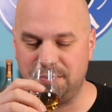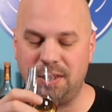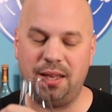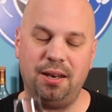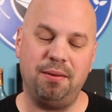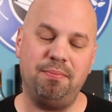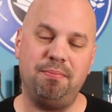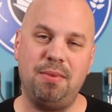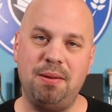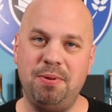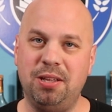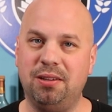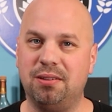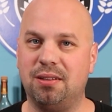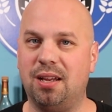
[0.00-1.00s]
And then maybe
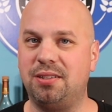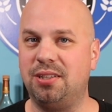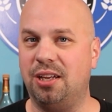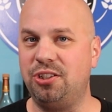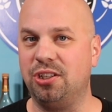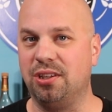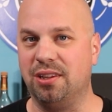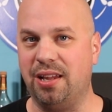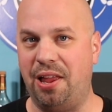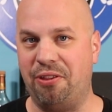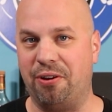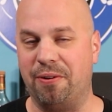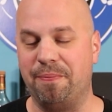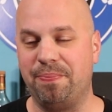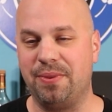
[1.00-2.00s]
a, a touch of
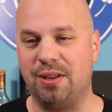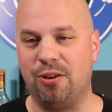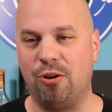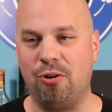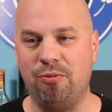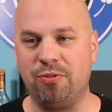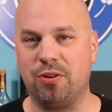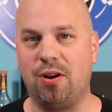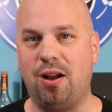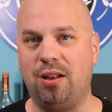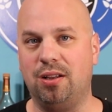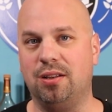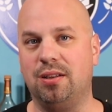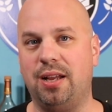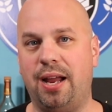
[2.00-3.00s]
leather.
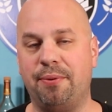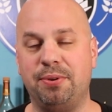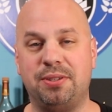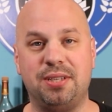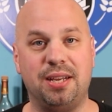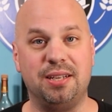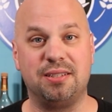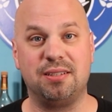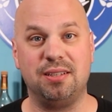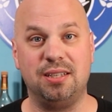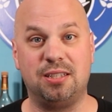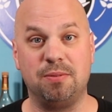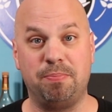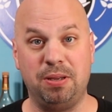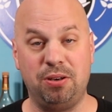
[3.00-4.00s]
Overall, I would say it's,
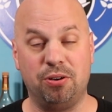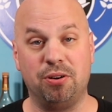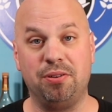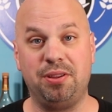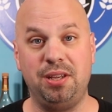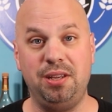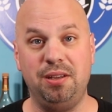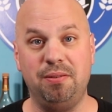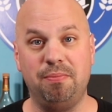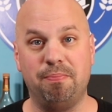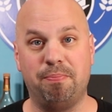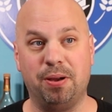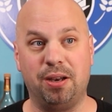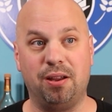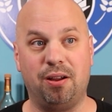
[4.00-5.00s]
it's a bit earthy,
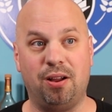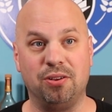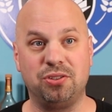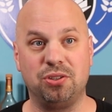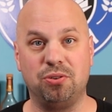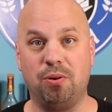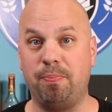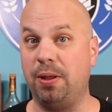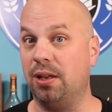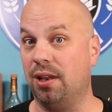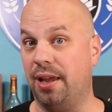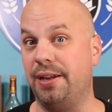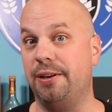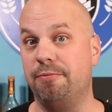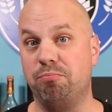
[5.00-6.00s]
but also a bit
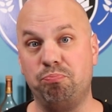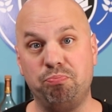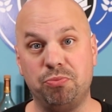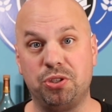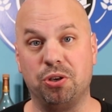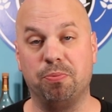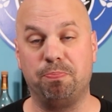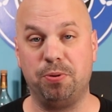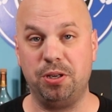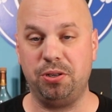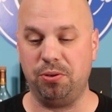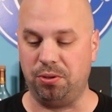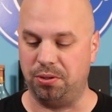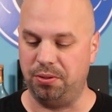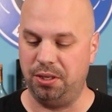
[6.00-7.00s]
light. So pretty
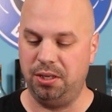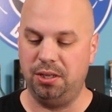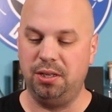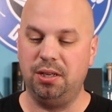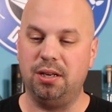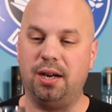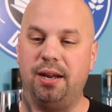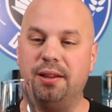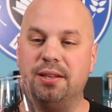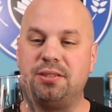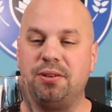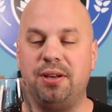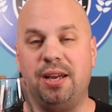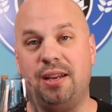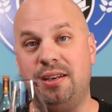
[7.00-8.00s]
cool. All right, let's
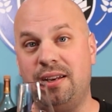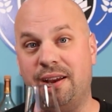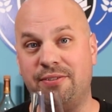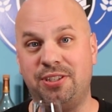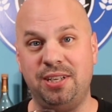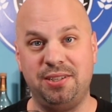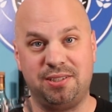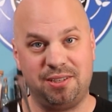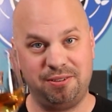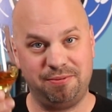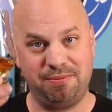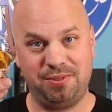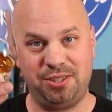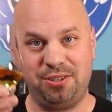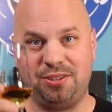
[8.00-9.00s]
go ahead and have a taste.
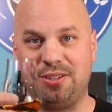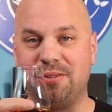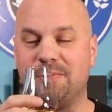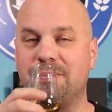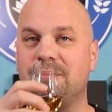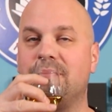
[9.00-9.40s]
Cheers.